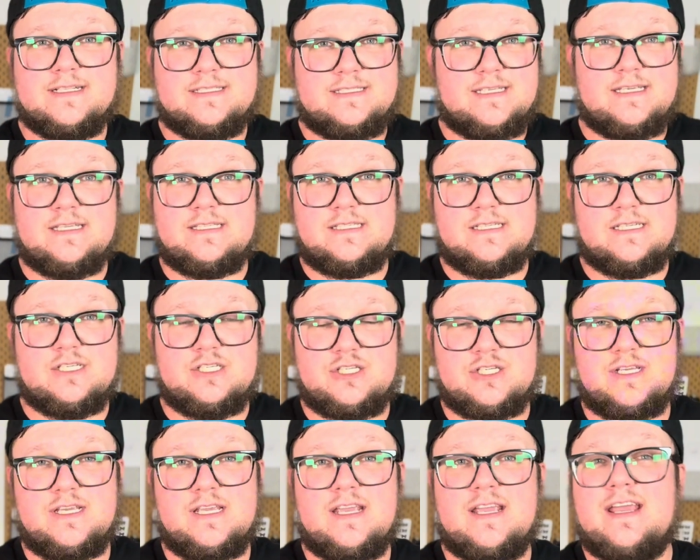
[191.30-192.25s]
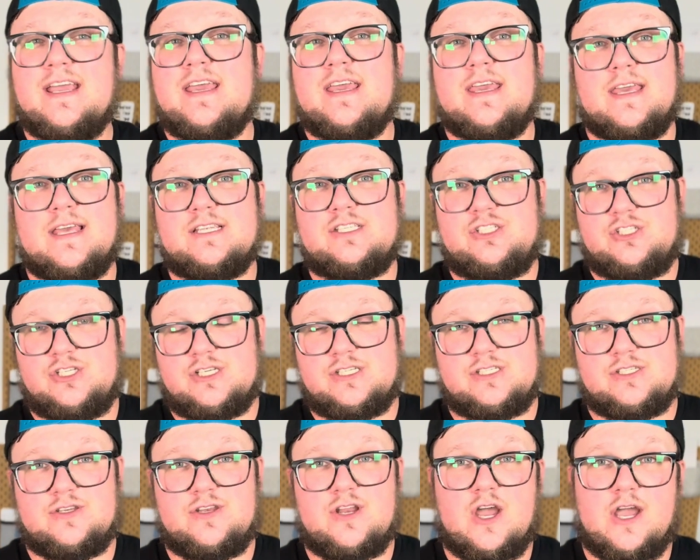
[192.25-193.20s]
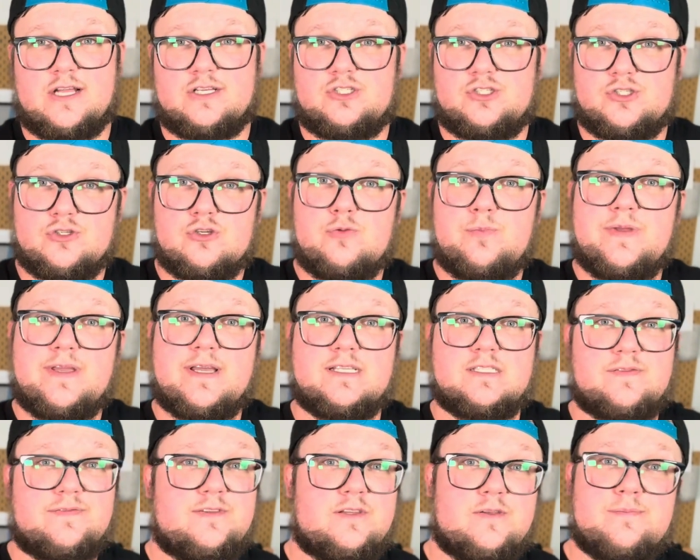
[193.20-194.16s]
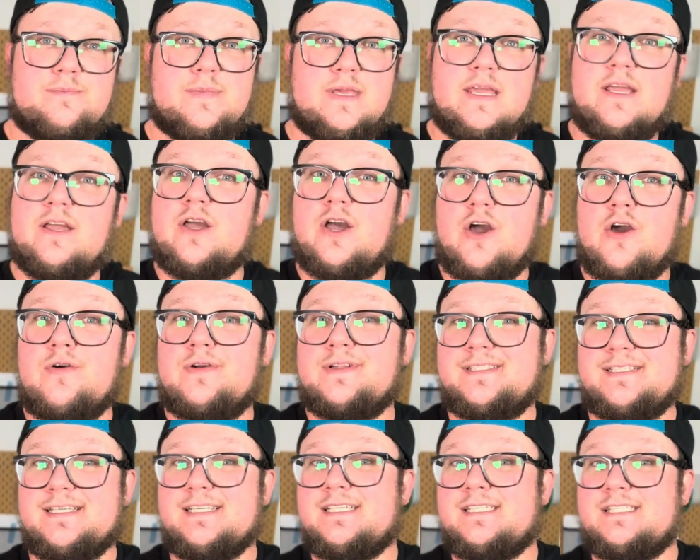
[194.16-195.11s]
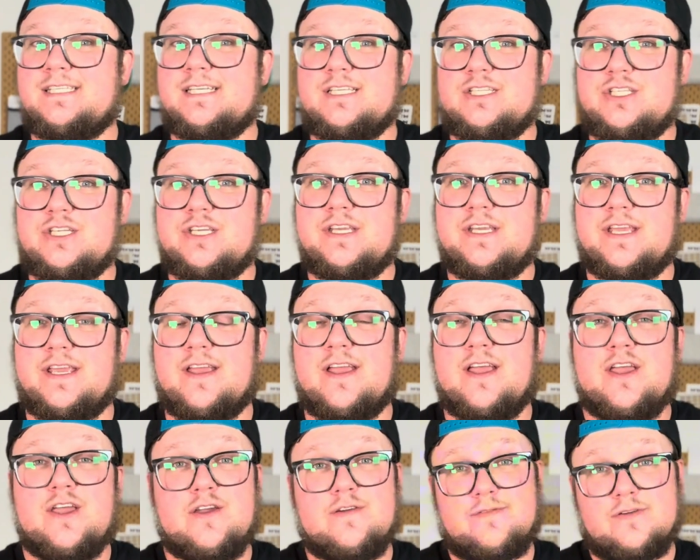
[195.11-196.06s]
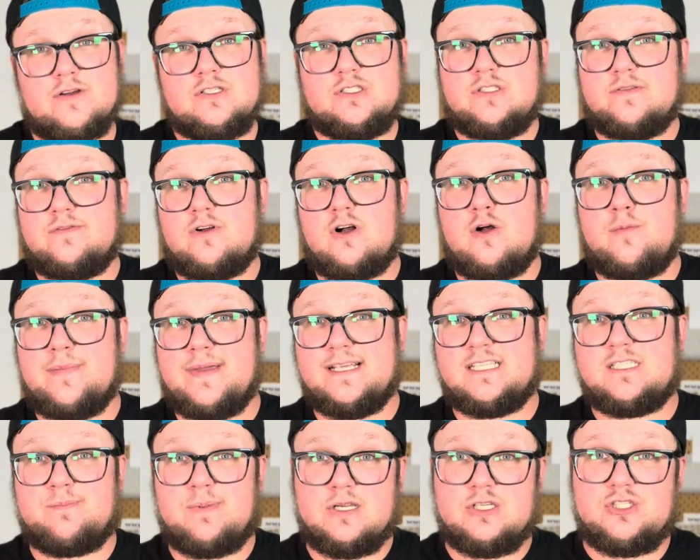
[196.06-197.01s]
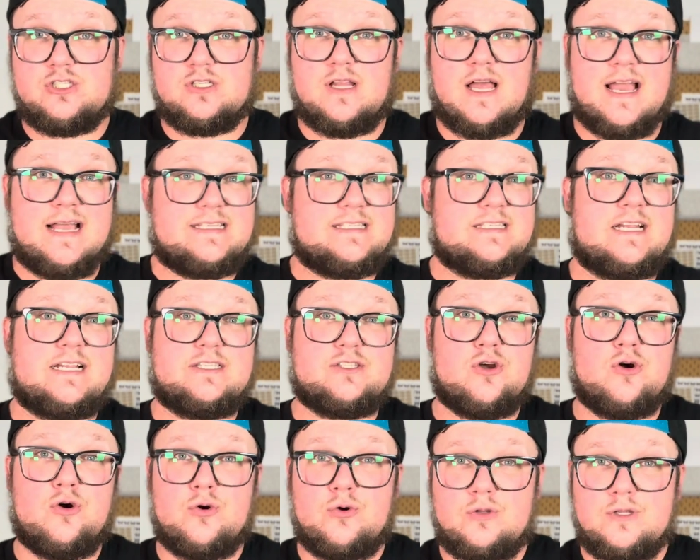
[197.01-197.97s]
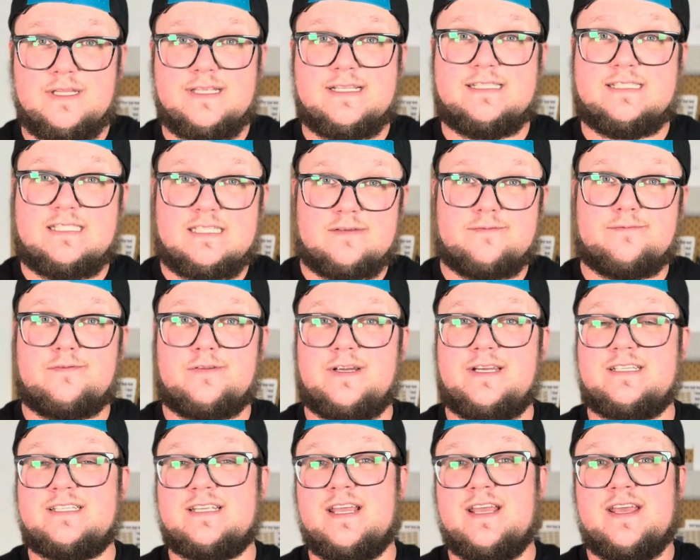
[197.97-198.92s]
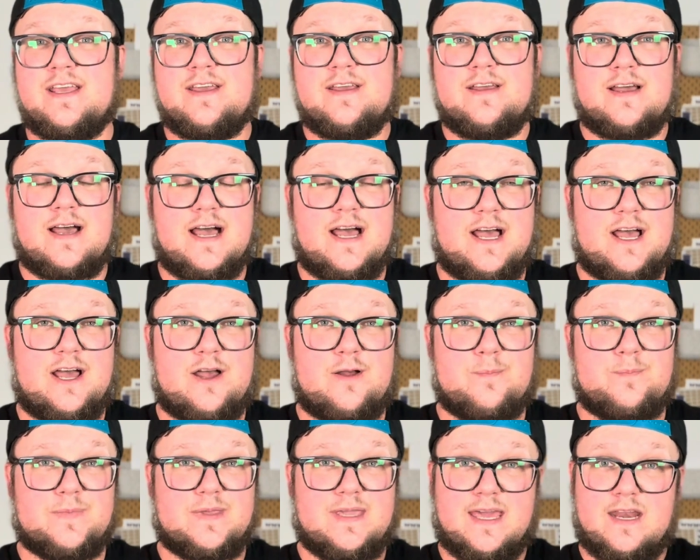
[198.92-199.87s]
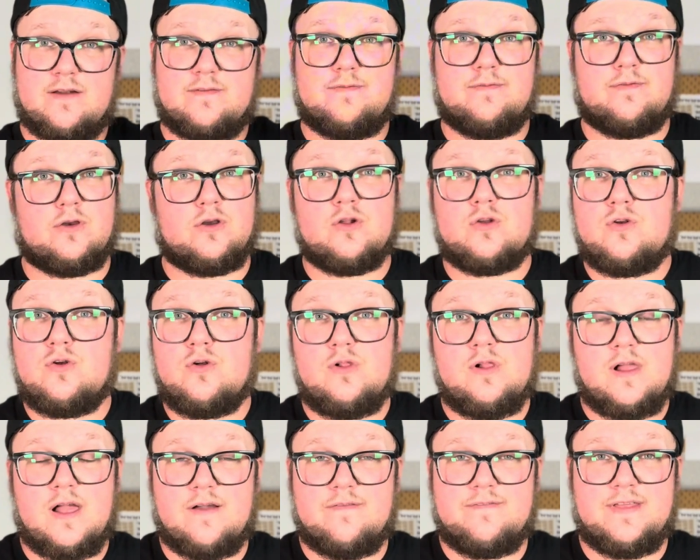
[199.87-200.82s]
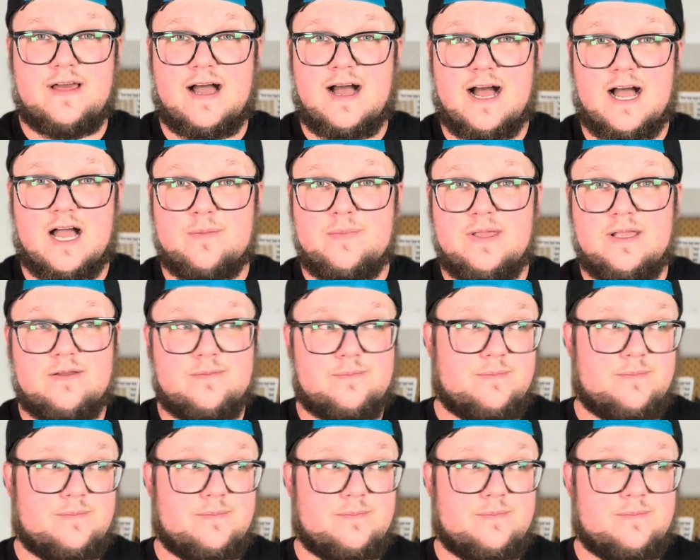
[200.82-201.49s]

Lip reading: TCG is just not true, because Flamingo TCG, first of all, may specialize in a totally different kind of vertical of the hobby.